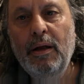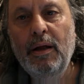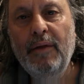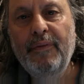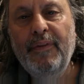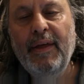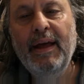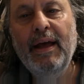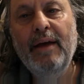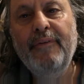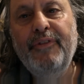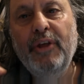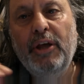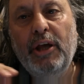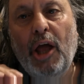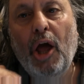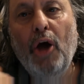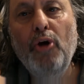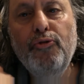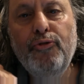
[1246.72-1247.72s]
they have the
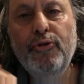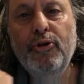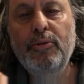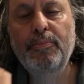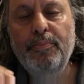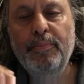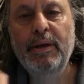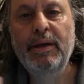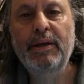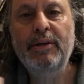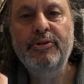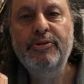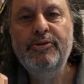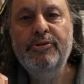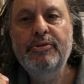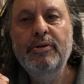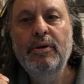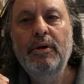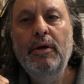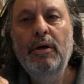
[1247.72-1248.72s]
covert
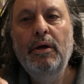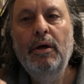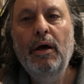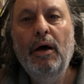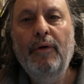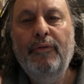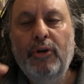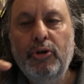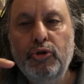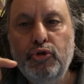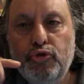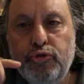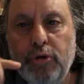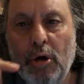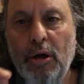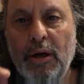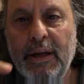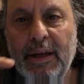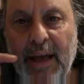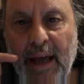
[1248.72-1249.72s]
means of
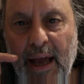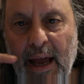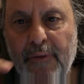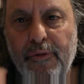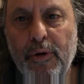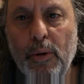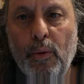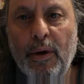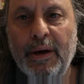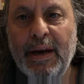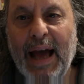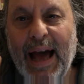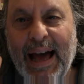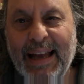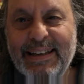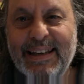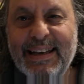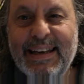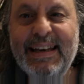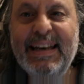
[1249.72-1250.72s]
controlling everyone
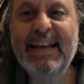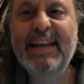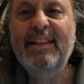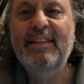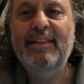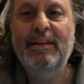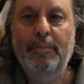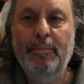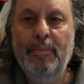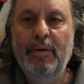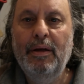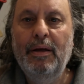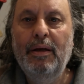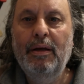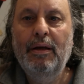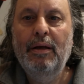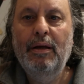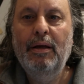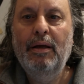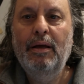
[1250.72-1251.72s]
underneath them.
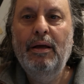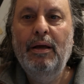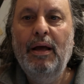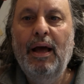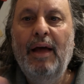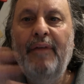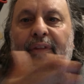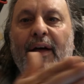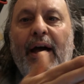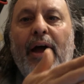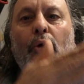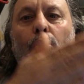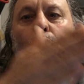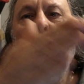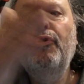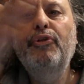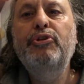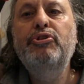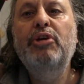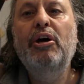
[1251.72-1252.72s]
And they are
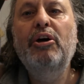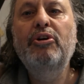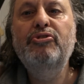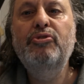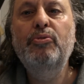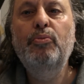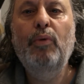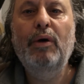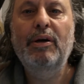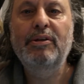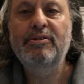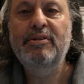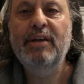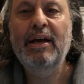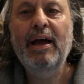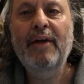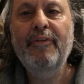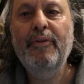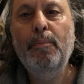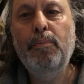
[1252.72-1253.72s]
all the chosen ones.
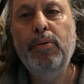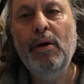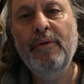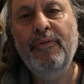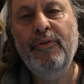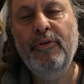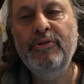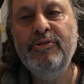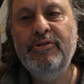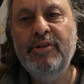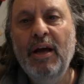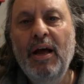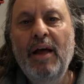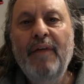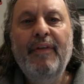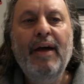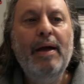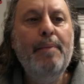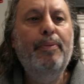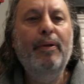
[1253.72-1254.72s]
They are the brethren.
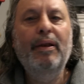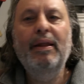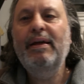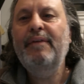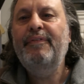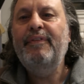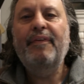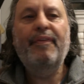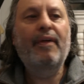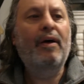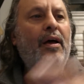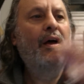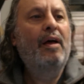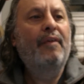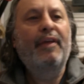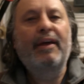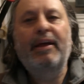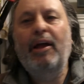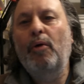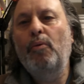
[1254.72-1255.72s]
They believe
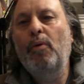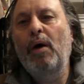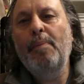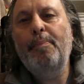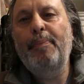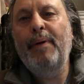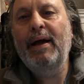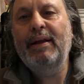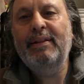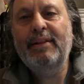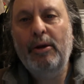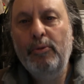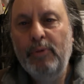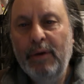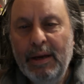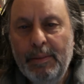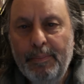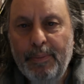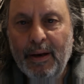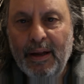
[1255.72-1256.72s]
they go right back. They
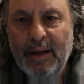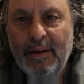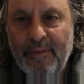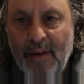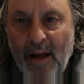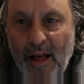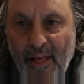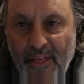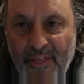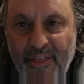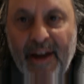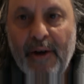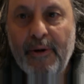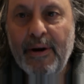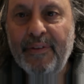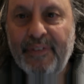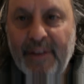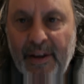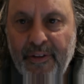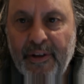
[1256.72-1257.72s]
really believe they're
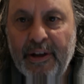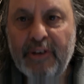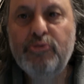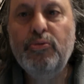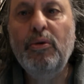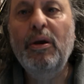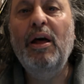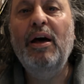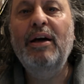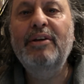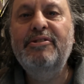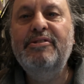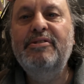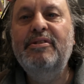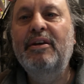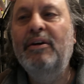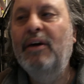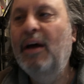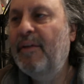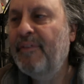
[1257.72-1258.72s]
it. They're the Israelites.
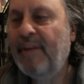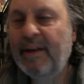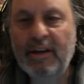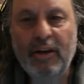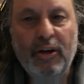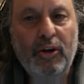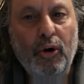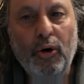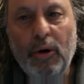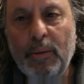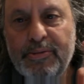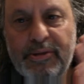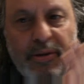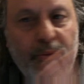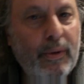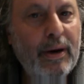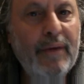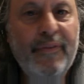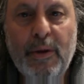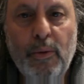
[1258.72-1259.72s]
They can call themselves
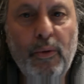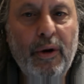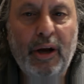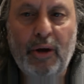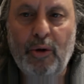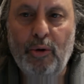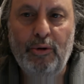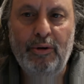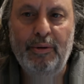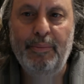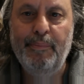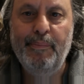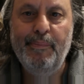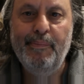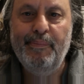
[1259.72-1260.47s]
whatever they want to call them.